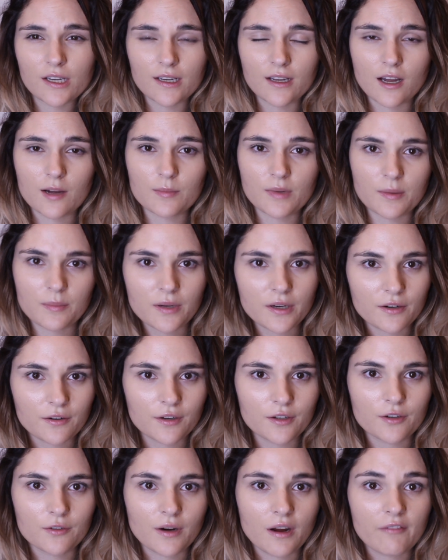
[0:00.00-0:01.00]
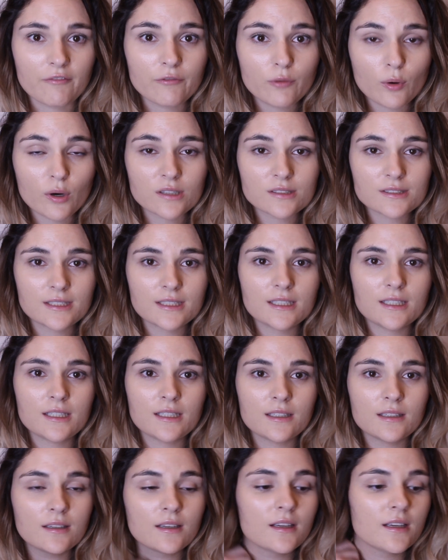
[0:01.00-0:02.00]
I got my period around
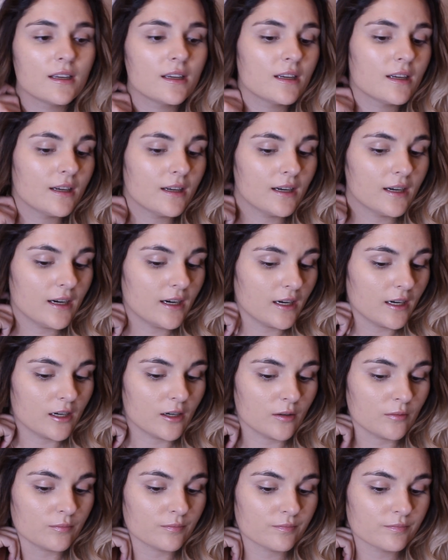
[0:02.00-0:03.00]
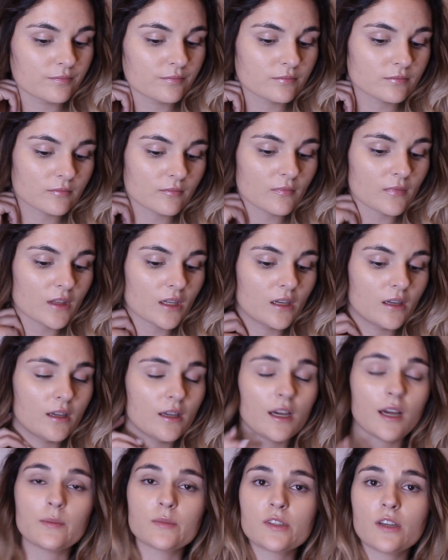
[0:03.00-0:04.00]
14. I'm
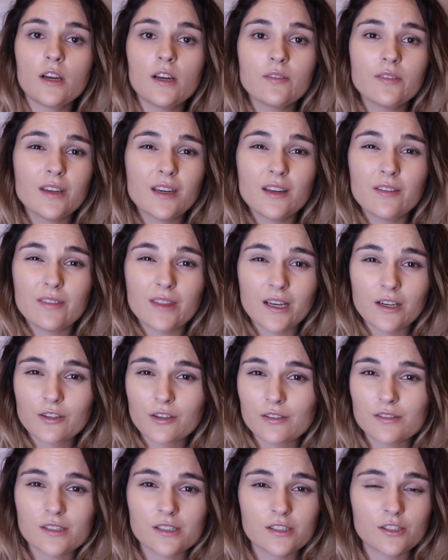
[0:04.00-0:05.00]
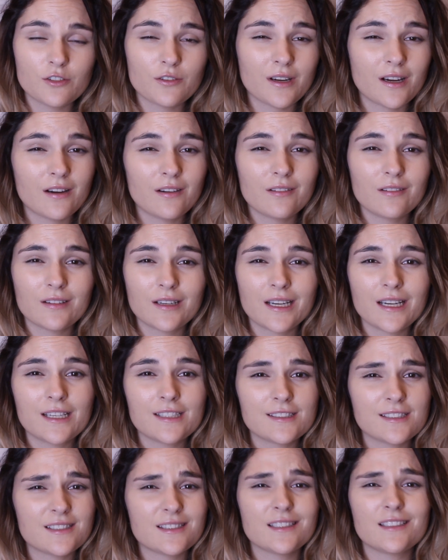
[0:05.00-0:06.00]
sorry if any of that grosses you out,
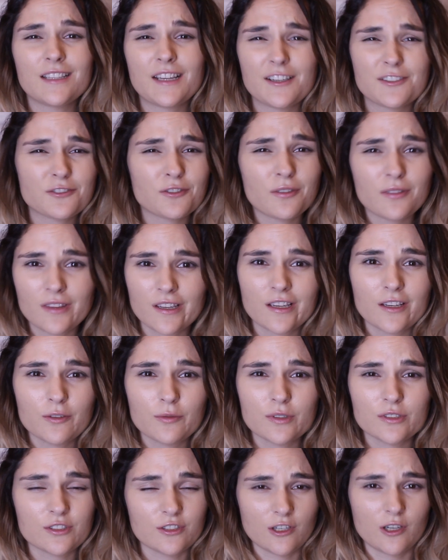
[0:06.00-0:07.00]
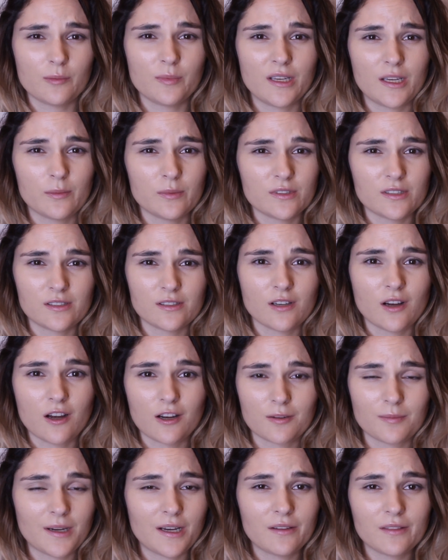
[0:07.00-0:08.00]
guys. It's a natural thing. We should all be able to
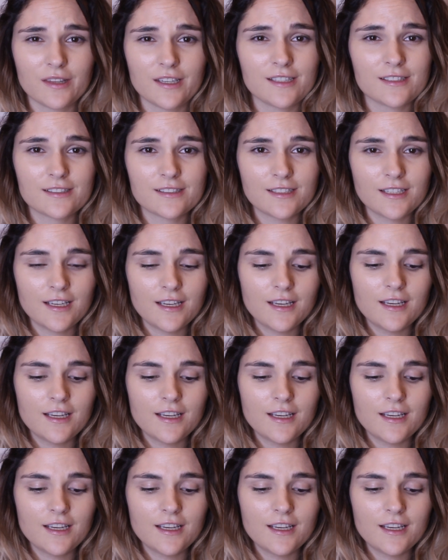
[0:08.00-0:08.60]
talk about this.